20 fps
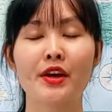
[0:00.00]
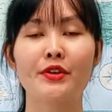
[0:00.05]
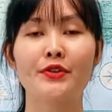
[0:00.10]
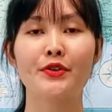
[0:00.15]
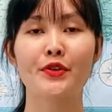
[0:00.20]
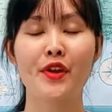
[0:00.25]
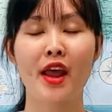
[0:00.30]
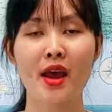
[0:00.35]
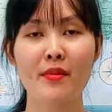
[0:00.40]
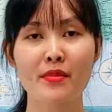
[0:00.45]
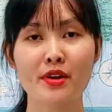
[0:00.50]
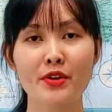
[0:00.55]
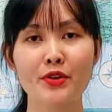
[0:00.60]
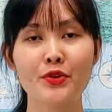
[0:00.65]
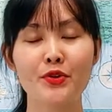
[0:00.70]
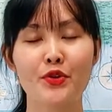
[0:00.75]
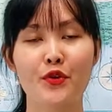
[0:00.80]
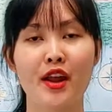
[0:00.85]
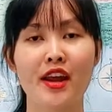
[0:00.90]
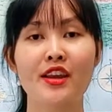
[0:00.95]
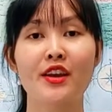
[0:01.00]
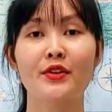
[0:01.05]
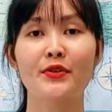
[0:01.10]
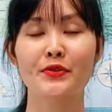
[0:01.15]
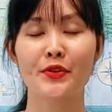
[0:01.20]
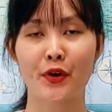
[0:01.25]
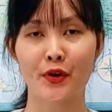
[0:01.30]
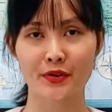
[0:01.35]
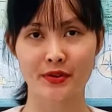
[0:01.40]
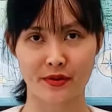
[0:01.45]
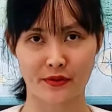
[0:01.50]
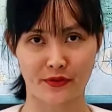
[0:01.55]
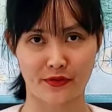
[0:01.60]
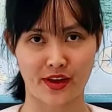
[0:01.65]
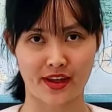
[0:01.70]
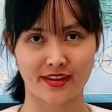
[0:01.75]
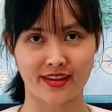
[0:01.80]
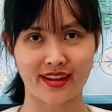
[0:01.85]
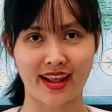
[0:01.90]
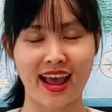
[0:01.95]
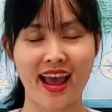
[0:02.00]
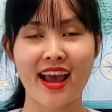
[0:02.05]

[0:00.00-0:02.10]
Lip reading: to demonstrate your source of funds.